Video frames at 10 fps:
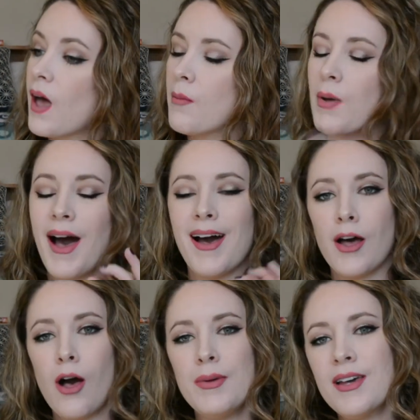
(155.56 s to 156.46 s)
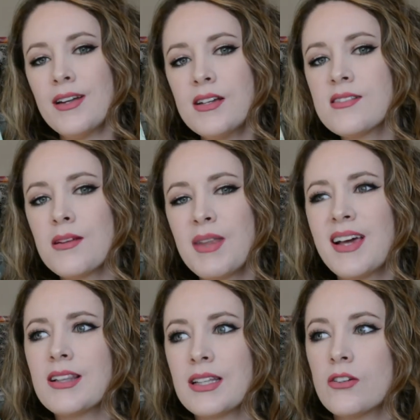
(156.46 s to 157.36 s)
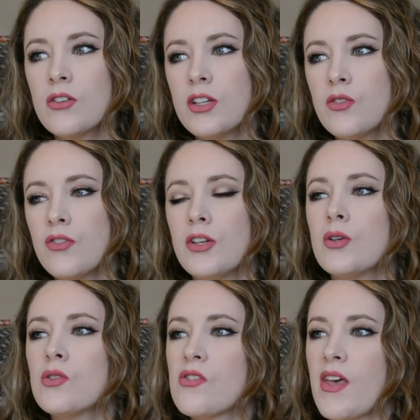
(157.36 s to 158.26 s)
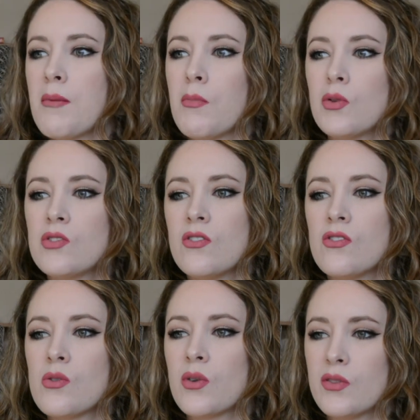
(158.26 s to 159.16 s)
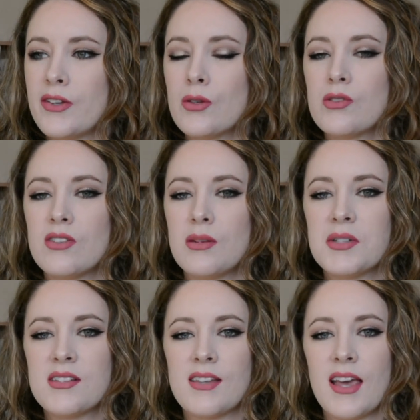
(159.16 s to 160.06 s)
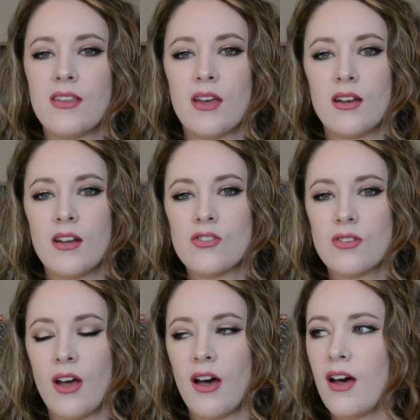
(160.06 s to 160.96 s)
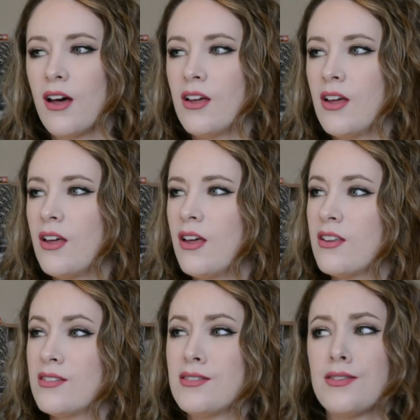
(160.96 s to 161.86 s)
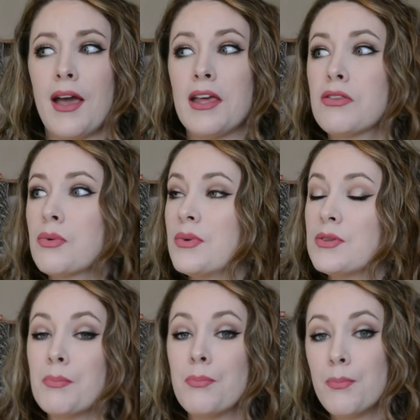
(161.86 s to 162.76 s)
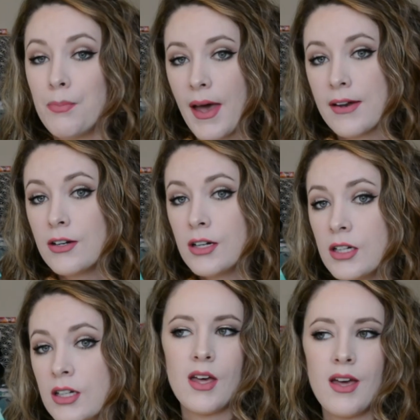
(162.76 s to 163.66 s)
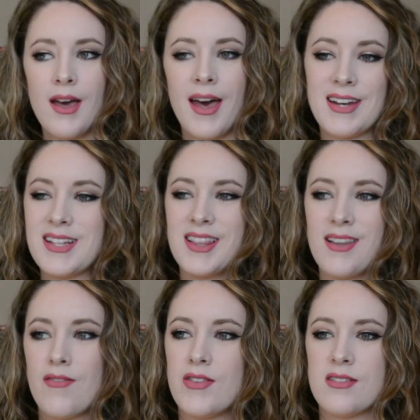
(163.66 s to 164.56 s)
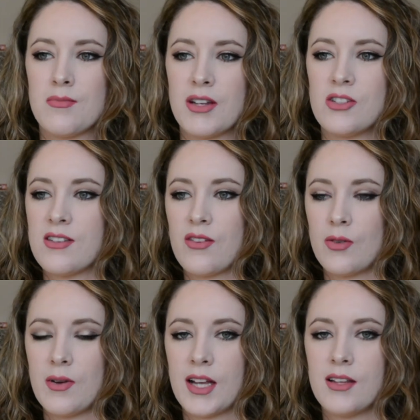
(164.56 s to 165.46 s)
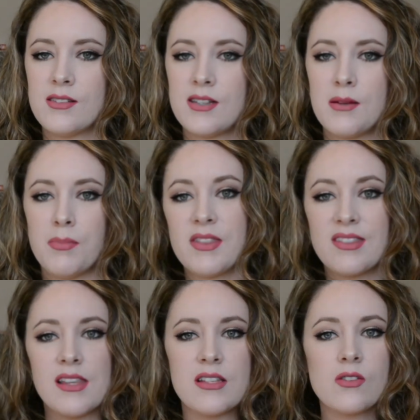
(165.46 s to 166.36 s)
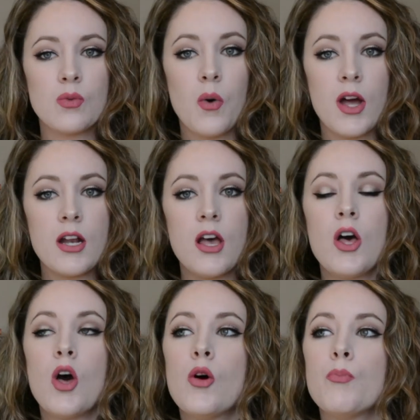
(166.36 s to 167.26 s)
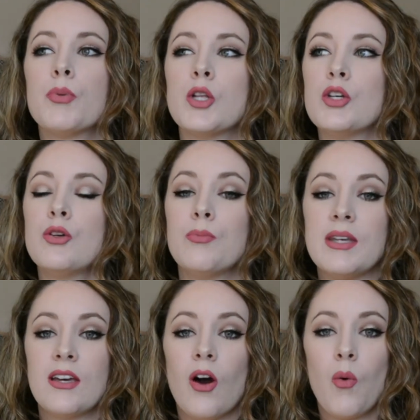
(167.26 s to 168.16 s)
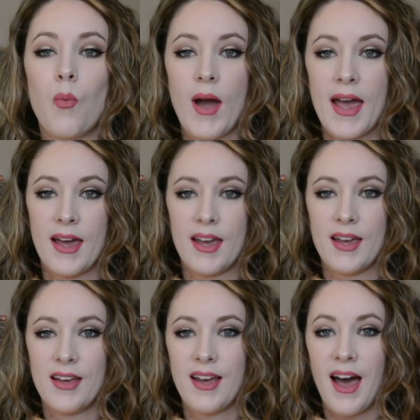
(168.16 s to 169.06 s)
I'll be honest, I'm like a little confused that most of the reviews seem to say that Scythe was better. I didn't love it as much as everyone else did, but this one blew me away.